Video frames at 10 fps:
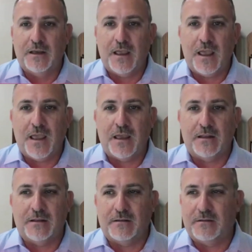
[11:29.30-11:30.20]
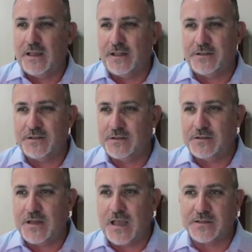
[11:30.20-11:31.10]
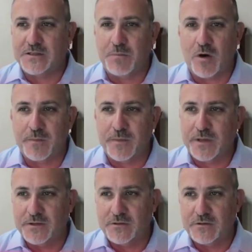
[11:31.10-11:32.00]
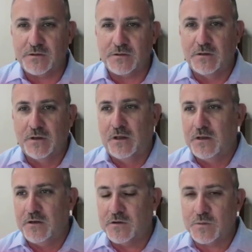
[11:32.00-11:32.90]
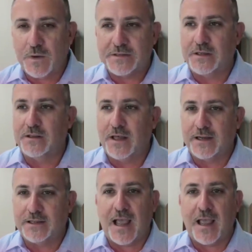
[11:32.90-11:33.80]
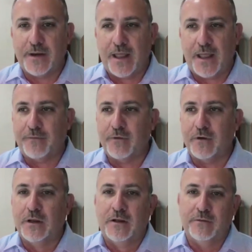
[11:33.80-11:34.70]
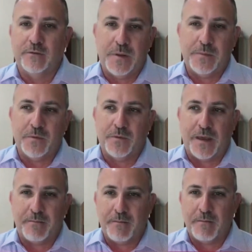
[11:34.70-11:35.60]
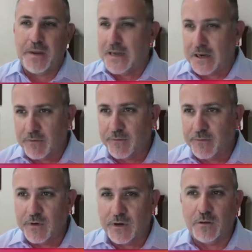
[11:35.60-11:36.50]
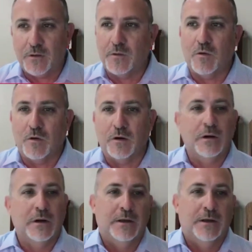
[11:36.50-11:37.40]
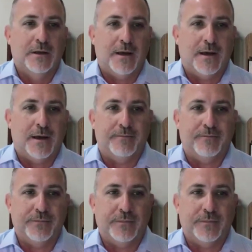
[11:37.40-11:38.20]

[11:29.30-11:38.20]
And that's just not smart because you're just wasting a lot of time and effort for people that may not refer to you or um,